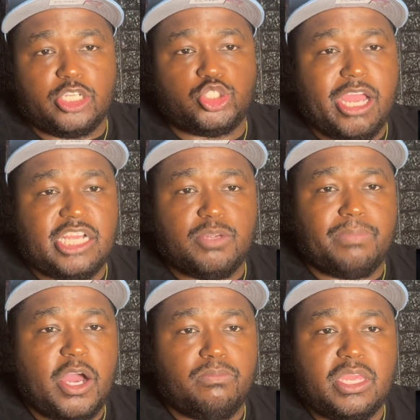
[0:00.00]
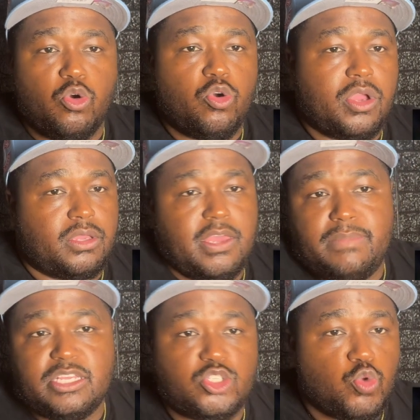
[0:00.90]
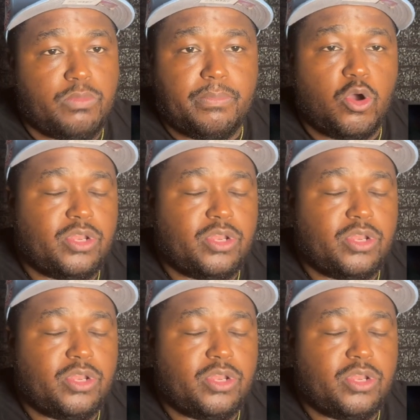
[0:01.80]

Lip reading: trash about me going to give me a Super Bowl,